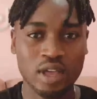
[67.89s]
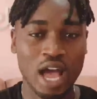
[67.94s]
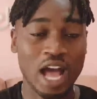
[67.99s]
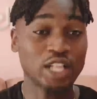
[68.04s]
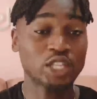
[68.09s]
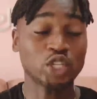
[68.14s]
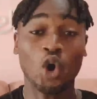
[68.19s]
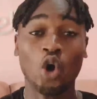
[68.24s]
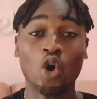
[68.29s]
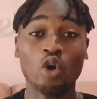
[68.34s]

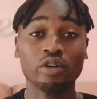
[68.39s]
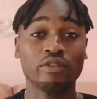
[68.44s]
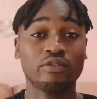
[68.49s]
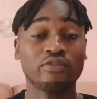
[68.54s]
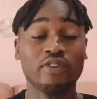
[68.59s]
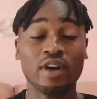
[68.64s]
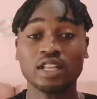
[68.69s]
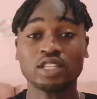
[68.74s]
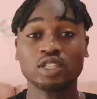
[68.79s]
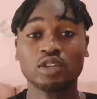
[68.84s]
And to all the
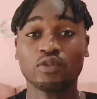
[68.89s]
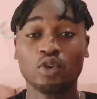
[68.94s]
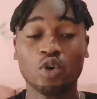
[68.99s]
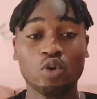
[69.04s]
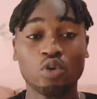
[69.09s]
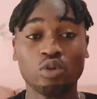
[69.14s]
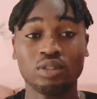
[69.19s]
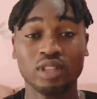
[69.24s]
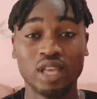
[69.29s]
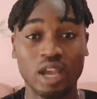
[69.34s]
fans of
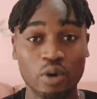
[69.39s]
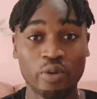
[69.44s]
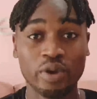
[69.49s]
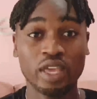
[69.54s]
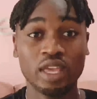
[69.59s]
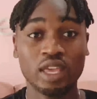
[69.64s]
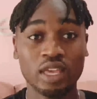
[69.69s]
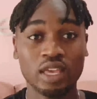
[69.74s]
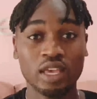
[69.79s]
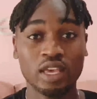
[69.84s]
Coi
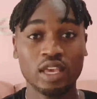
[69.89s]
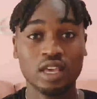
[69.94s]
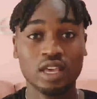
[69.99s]
Leray,